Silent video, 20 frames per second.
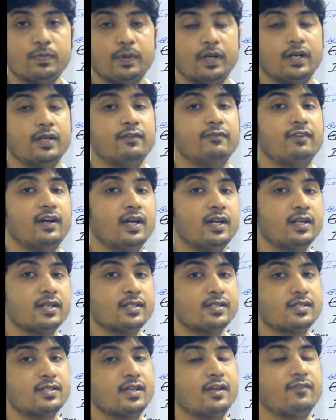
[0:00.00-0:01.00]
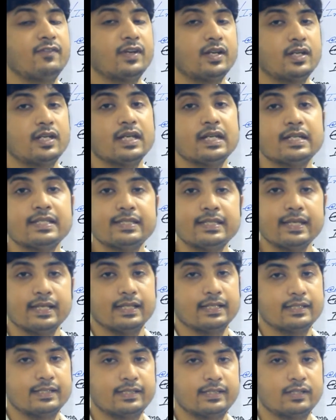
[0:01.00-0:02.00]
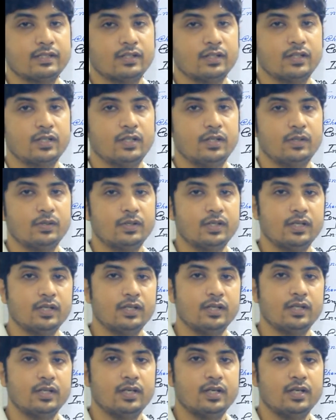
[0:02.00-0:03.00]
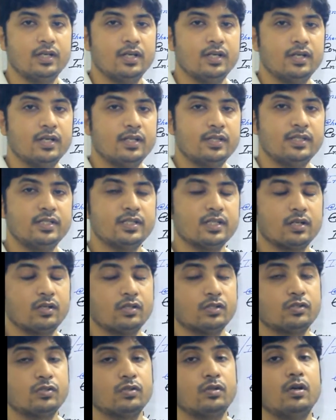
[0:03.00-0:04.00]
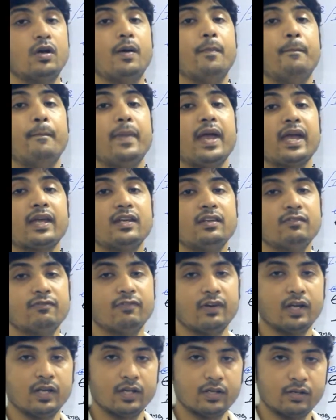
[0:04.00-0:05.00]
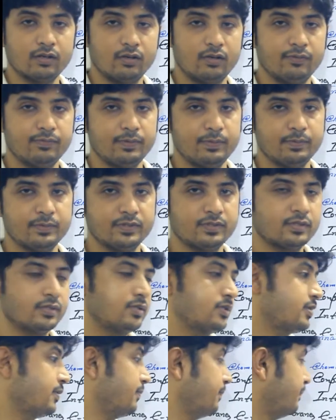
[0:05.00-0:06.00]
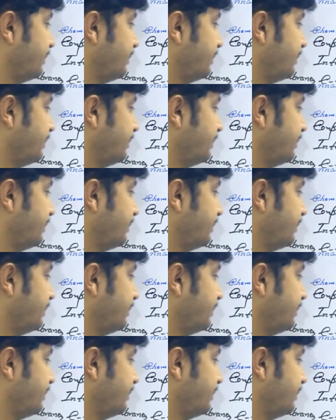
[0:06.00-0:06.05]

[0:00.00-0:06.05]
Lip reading: by virus affected cells. Okay, these are also a magnifier of immune system.